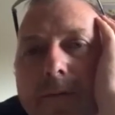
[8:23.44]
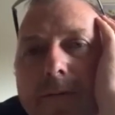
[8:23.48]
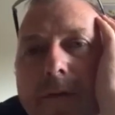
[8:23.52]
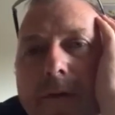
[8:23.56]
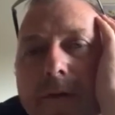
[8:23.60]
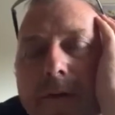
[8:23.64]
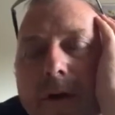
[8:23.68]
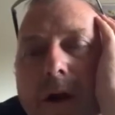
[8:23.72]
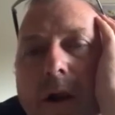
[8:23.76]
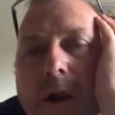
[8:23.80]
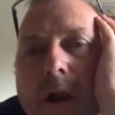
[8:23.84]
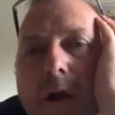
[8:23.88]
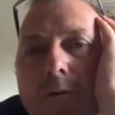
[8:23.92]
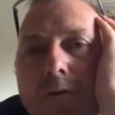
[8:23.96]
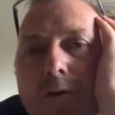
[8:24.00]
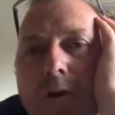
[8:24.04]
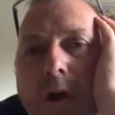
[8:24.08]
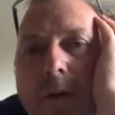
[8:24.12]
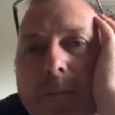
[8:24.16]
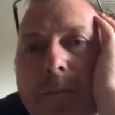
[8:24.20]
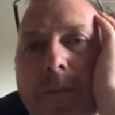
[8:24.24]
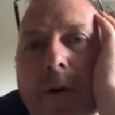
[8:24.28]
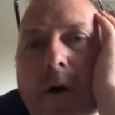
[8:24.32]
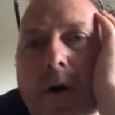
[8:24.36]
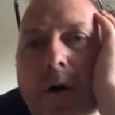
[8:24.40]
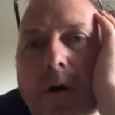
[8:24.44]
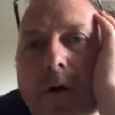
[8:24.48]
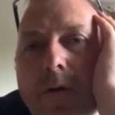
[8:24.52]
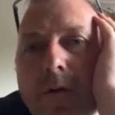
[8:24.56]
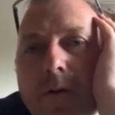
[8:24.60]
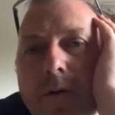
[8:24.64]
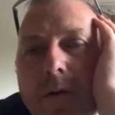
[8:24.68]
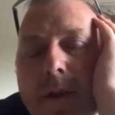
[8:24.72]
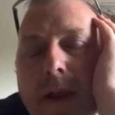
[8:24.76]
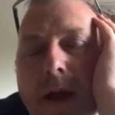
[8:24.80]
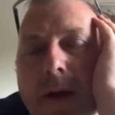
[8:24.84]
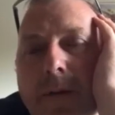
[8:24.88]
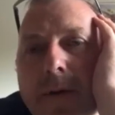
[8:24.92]
close on a par
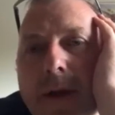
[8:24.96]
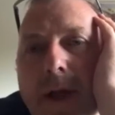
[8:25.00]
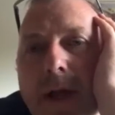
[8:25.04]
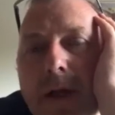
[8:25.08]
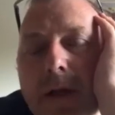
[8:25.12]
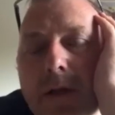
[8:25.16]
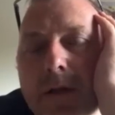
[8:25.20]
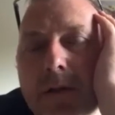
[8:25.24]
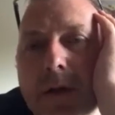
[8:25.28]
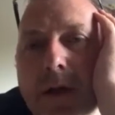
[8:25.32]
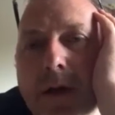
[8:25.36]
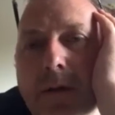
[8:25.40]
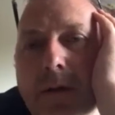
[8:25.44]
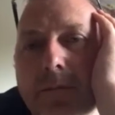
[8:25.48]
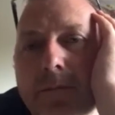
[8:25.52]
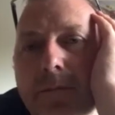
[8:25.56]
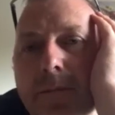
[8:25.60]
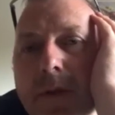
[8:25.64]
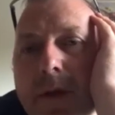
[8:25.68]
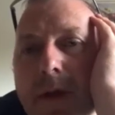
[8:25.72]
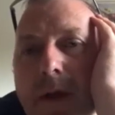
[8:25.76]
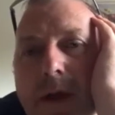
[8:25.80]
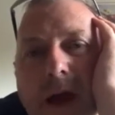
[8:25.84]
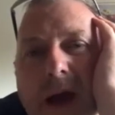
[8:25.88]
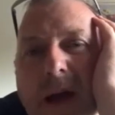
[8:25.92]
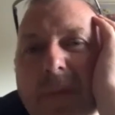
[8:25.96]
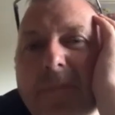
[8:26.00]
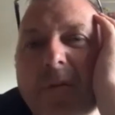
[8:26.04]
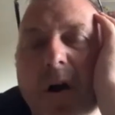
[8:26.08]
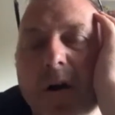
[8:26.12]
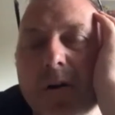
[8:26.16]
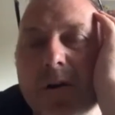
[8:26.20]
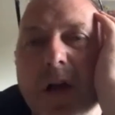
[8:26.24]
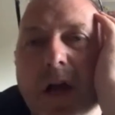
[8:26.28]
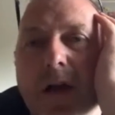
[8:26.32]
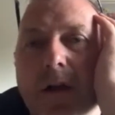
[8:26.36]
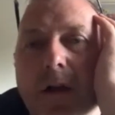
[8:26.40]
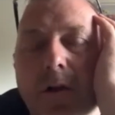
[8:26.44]
nowadays. I'm not
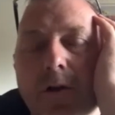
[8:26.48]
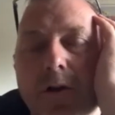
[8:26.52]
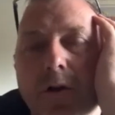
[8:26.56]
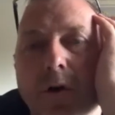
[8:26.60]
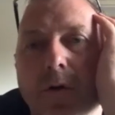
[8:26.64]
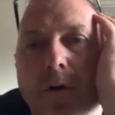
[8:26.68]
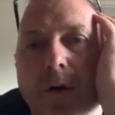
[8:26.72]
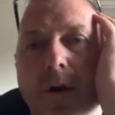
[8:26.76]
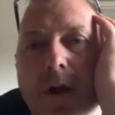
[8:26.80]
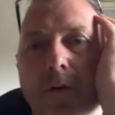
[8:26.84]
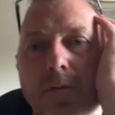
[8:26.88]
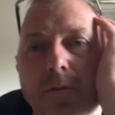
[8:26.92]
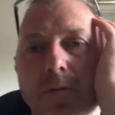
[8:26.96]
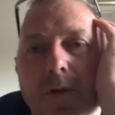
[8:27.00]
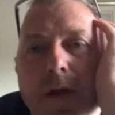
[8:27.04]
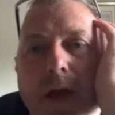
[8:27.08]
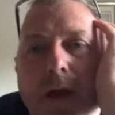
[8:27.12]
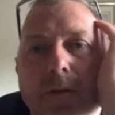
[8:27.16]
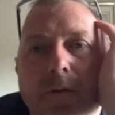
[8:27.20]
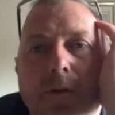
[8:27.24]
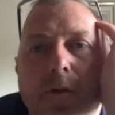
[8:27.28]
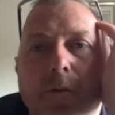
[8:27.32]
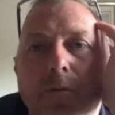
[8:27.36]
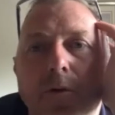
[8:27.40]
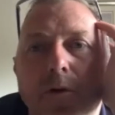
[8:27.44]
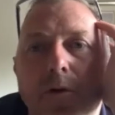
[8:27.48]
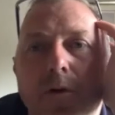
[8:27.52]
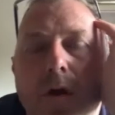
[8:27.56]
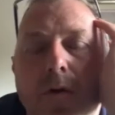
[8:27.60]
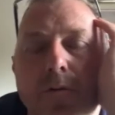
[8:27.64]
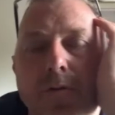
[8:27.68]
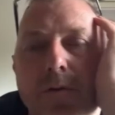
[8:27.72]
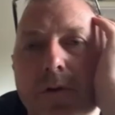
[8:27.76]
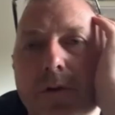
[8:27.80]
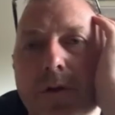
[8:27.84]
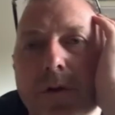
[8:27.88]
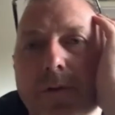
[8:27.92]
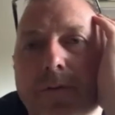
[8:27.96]
exactly sure. I don't take too much
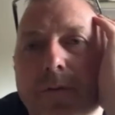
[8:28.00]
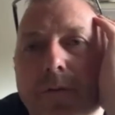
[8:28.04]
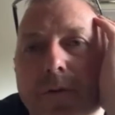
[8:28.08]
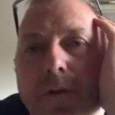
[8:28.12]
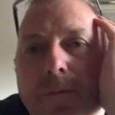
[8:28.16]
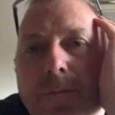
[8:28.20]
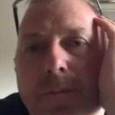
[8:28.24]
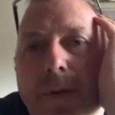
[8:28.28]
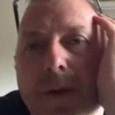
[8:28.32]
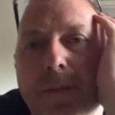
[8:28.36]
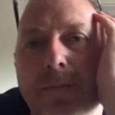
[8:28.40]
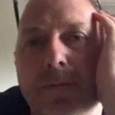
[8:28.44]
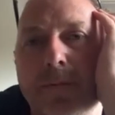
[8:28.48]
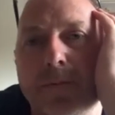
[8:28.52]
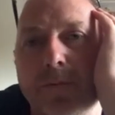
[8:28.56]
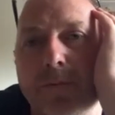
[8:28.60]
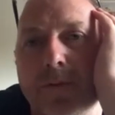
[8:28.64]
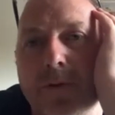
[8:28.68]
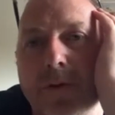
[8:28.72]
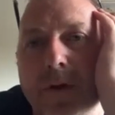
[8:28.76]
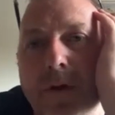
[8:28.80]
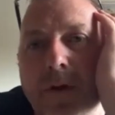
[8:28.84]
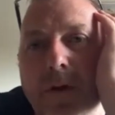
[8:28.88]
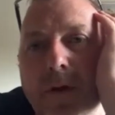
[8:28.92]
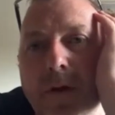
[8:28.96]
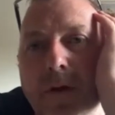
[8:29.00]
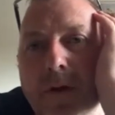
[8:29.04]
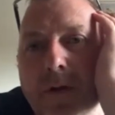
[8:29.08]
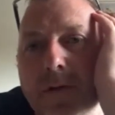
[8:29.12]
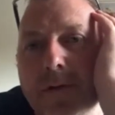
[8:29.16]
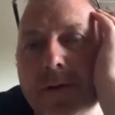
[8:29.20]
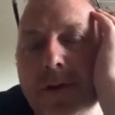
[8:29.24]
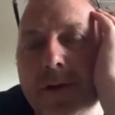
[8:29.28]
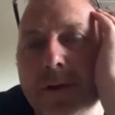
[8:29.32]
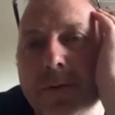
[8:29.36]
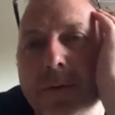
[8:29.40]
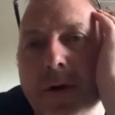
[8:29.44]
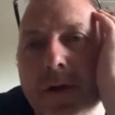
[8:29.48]
notice of other people's
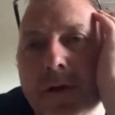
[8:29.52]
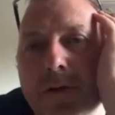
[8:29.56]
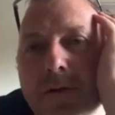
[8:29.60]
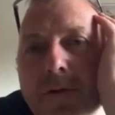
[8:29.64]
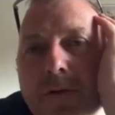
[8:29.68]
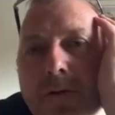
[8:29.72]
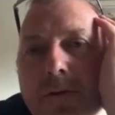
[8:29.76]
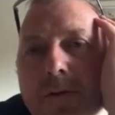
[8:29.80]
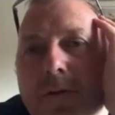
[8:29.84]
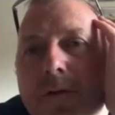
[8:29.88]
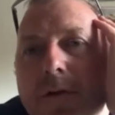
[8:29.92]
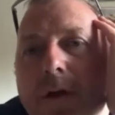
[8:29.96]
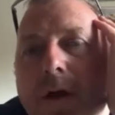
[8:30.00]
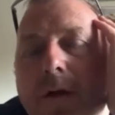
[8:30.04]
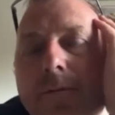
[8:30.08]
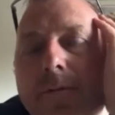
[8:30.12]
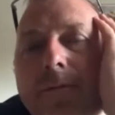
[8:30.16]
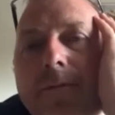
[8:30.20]
situations. So